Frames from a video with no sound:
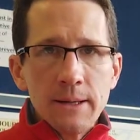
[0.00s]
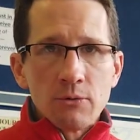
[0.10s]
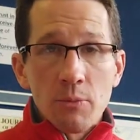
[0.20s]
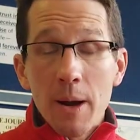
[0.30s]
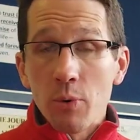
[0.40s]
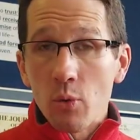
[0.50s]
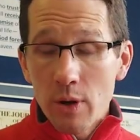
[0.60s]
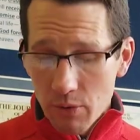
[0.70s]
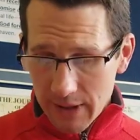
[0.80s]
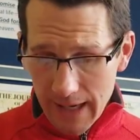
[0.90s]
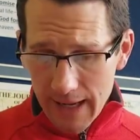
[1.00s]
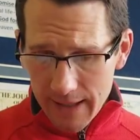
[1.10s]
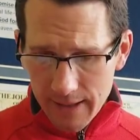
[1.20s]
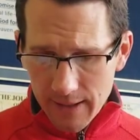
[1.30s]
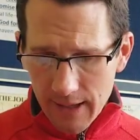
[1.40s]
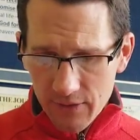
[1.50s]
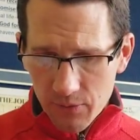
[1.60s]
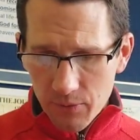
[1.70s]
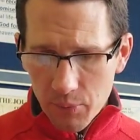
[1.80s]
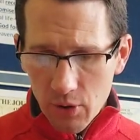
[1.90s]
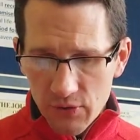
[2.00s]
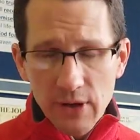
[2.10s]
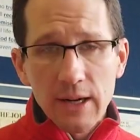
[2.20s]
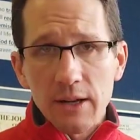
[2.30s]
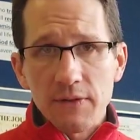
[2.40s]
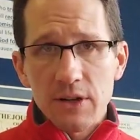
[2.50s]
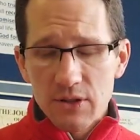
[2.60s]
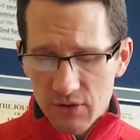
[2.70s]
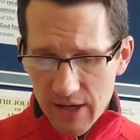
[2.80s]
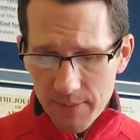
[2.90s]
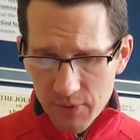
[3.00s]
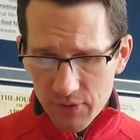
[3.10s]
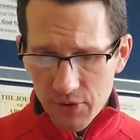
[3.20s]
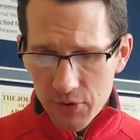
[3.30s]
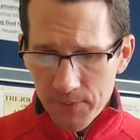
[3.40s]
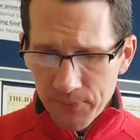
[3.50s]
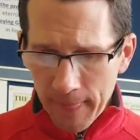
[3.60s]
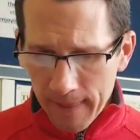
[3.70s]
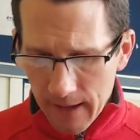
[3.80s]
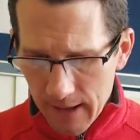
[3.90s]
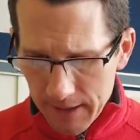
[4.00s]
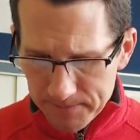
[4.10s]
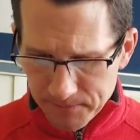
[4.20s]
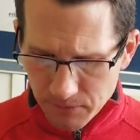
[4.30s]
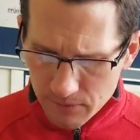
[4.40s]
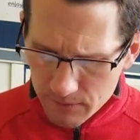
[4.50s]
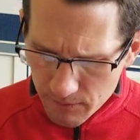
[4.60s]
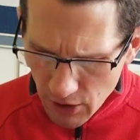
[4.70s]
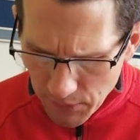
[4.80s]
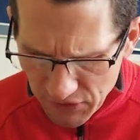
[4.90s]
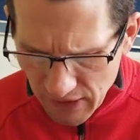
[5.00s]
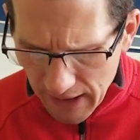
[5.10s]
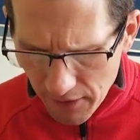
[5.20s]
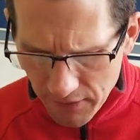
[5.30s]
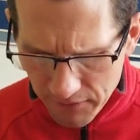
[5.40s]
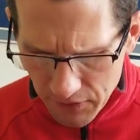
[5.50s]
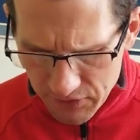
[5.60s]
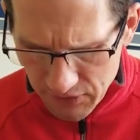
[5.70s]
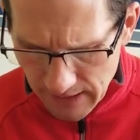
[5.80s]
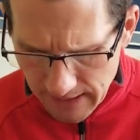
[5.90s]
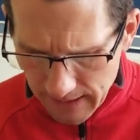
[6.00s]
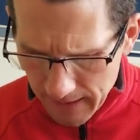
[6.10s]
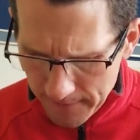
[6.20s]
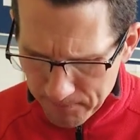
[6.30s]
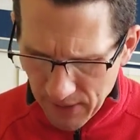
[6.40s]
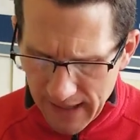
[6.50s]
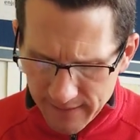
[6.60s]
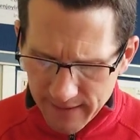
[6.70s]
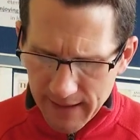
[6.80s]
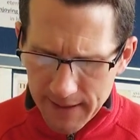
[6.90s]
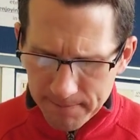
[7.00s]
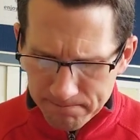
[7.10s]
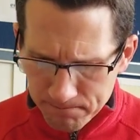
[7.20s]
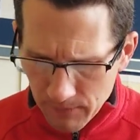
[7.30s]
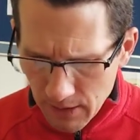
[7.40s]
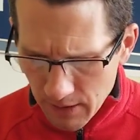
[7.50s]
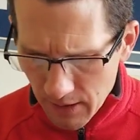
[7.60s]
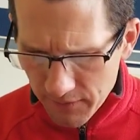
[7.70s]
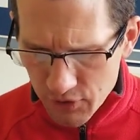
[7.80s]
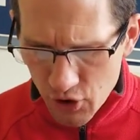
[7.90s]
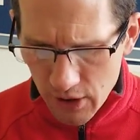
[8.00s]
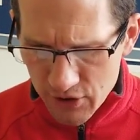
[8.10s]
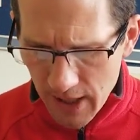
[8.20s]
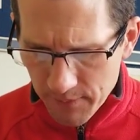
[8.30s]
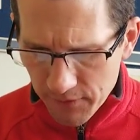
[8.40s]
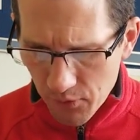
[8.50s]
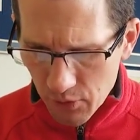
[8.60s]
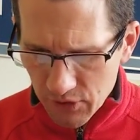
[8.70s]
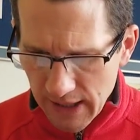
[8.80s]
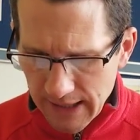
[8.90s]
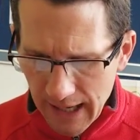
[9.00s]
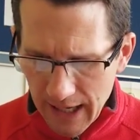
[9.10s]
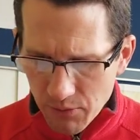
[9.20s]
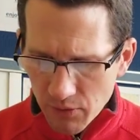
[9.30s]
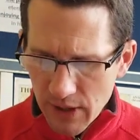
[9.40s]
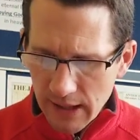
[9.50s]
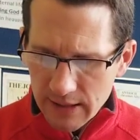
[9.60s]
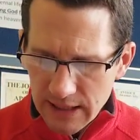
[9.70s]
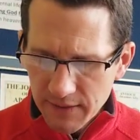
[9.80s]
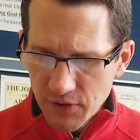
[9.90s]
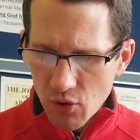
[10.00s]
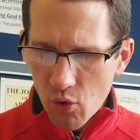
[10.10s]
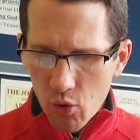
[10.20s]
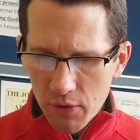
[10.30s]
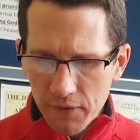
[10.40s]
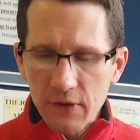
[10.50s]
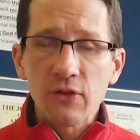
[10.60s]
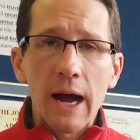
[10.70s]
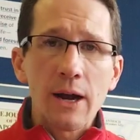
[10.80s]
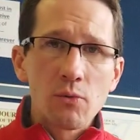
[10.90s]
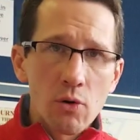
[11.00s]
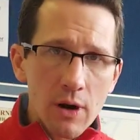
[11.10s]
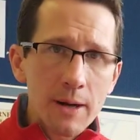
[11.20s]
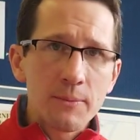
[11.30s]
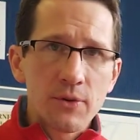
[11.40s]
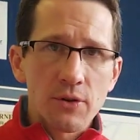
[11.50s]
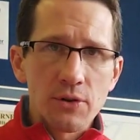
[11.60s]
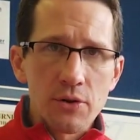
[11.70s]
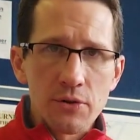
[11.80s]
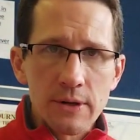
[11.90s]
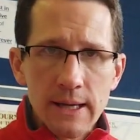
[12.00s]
Remember, we were dead, as Paul said in Ephesians chapter 2. We see here in verse 18 of John chapter 14, I will not leave you orphans, I will come to you.